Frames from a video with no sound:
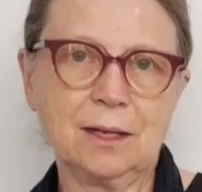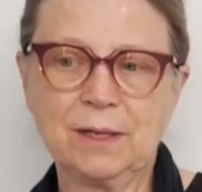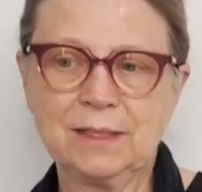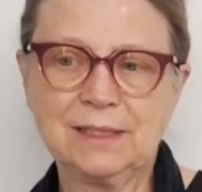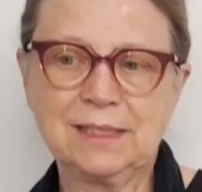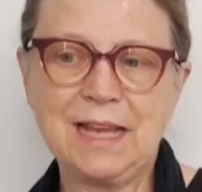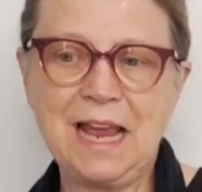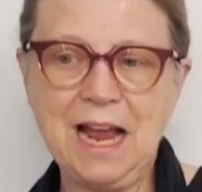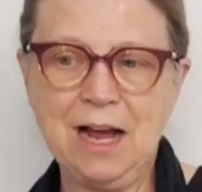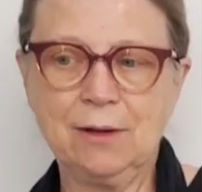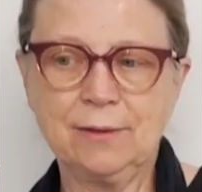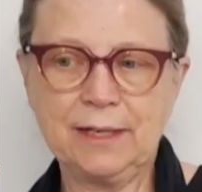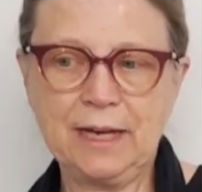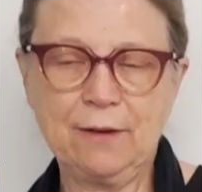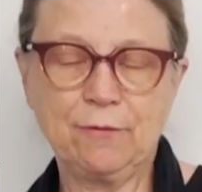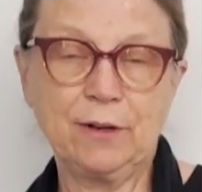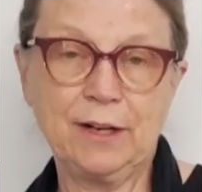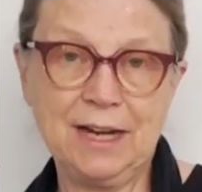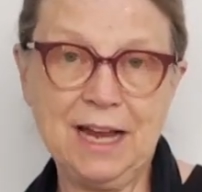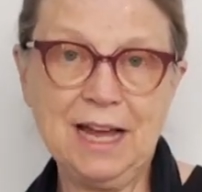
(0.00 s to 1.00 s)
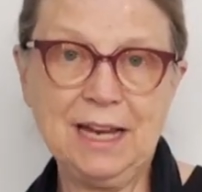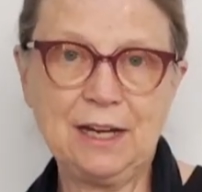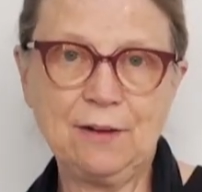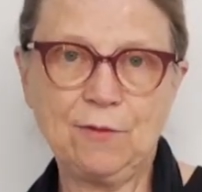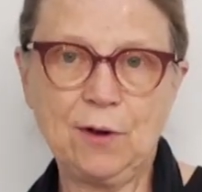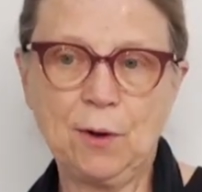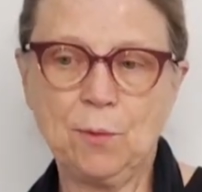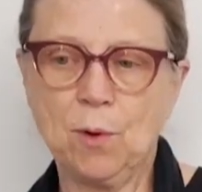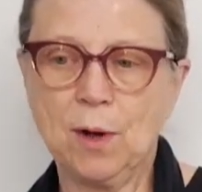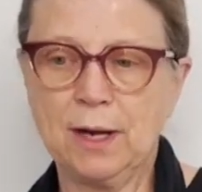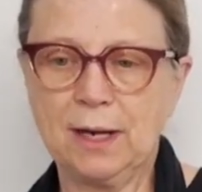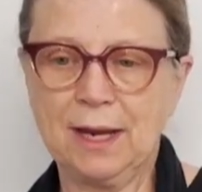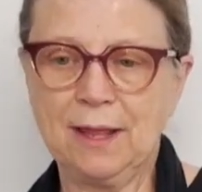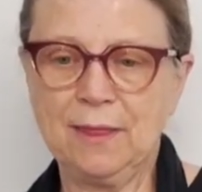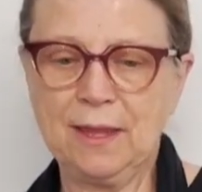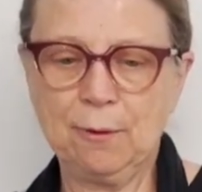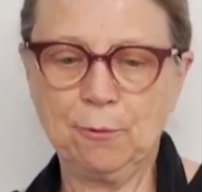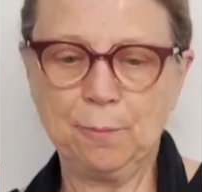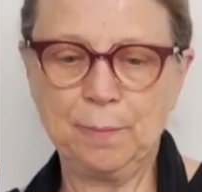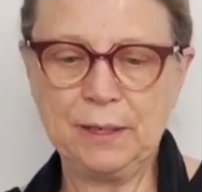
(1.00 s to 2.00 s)
ones out every night if I want, and
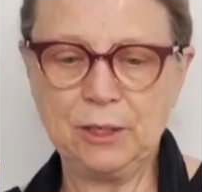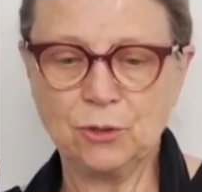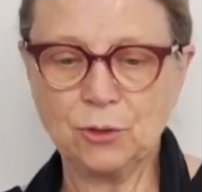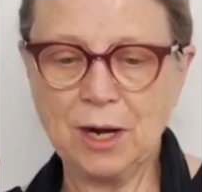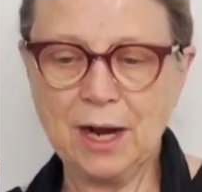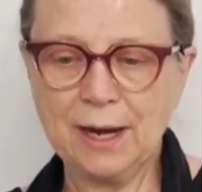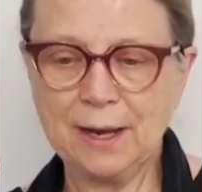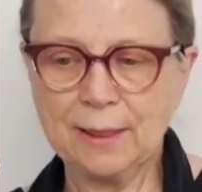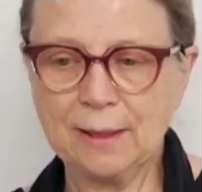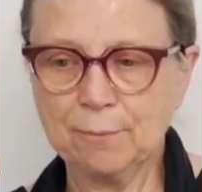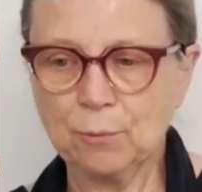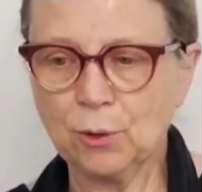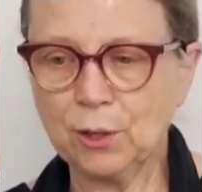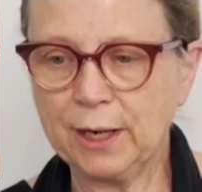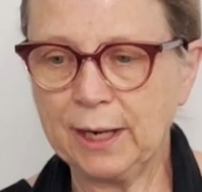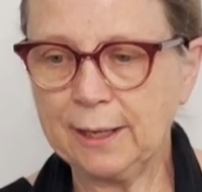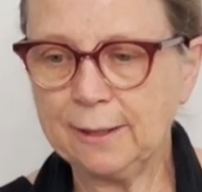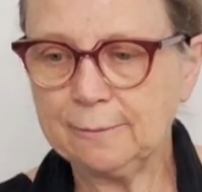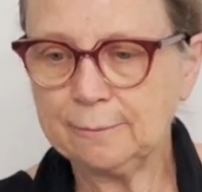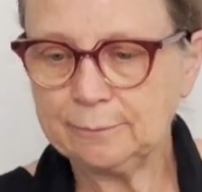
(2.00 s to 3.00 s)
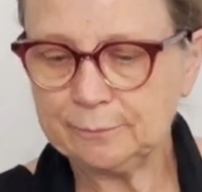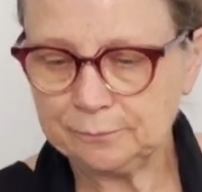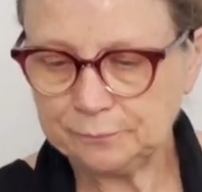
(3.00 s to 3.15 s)
they will be dry in the morning.